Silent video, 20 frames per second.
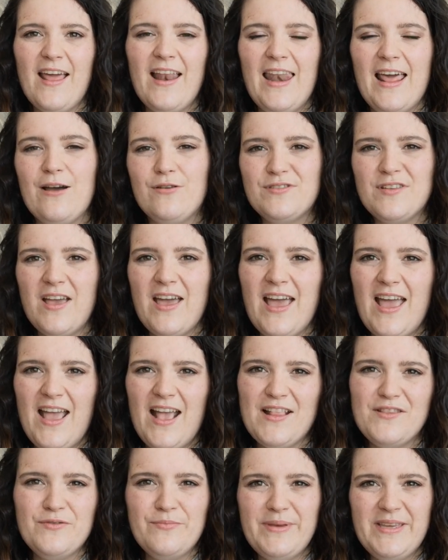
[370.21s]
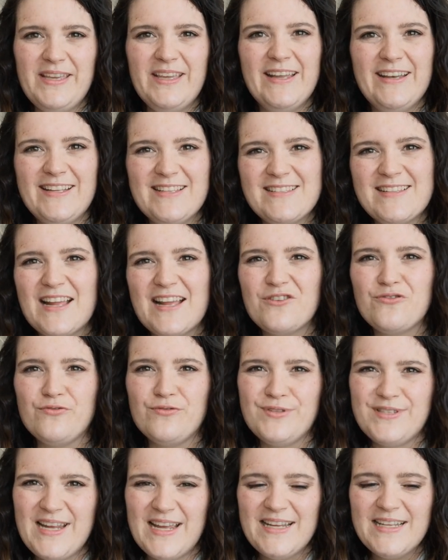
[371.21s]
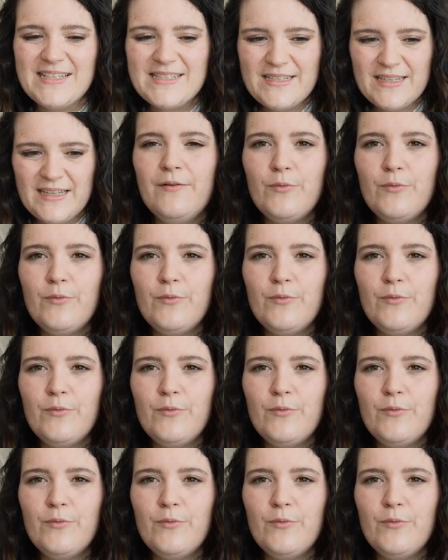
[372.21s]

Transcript: allows her hair to be in its natural state.